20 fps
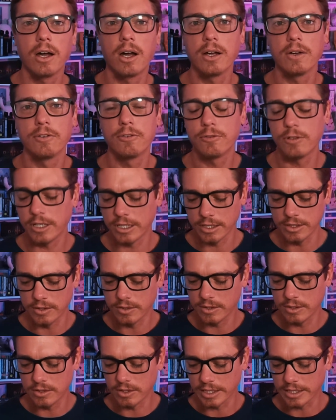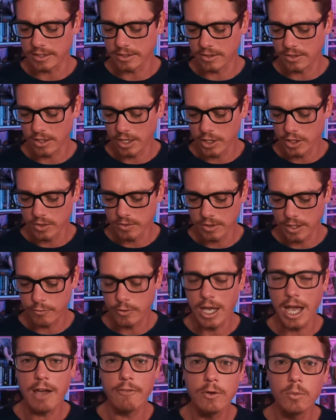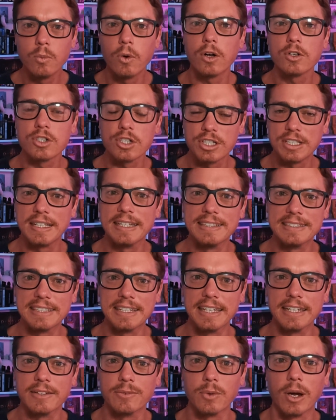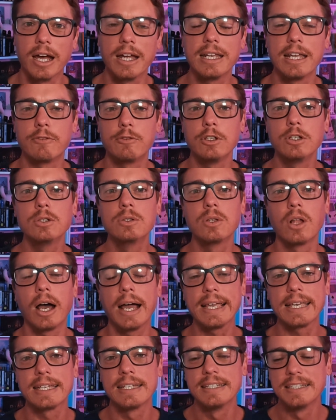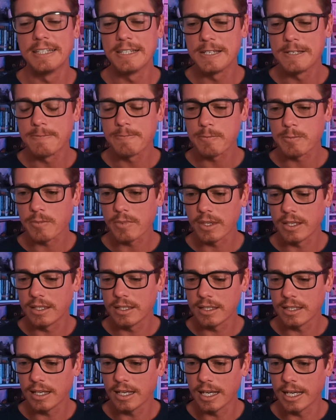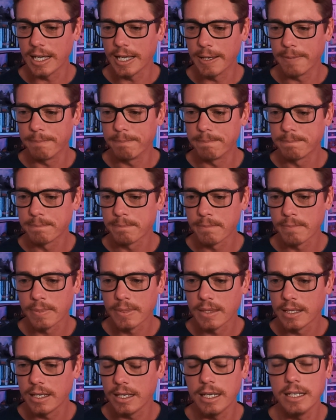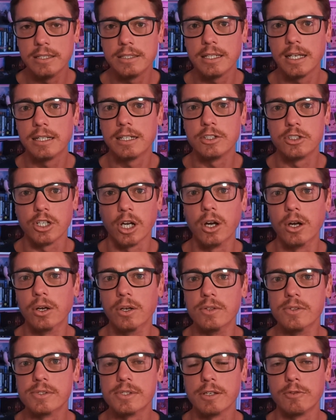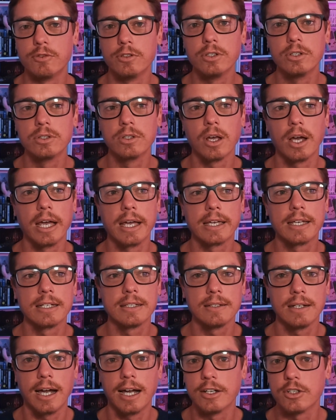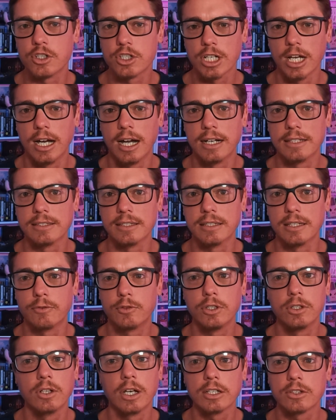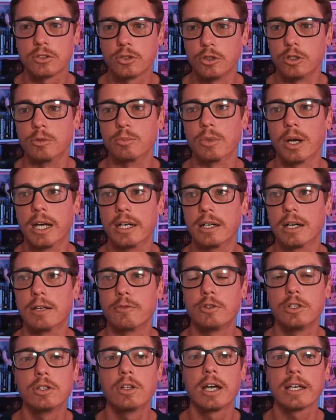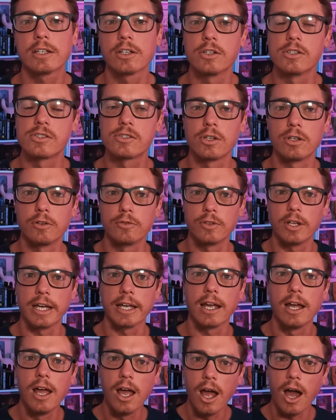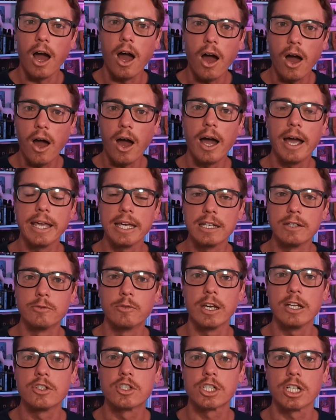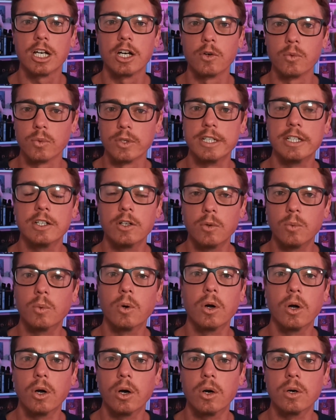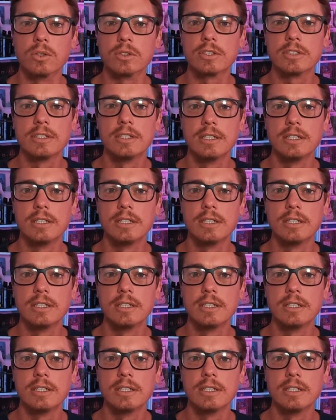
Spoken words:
fucking like, if you haven't watched Tintin, right? If you like Indiana Jones, if you like Uncharted, if you like Tomb Raider, if you like those sort of like high adventure, real world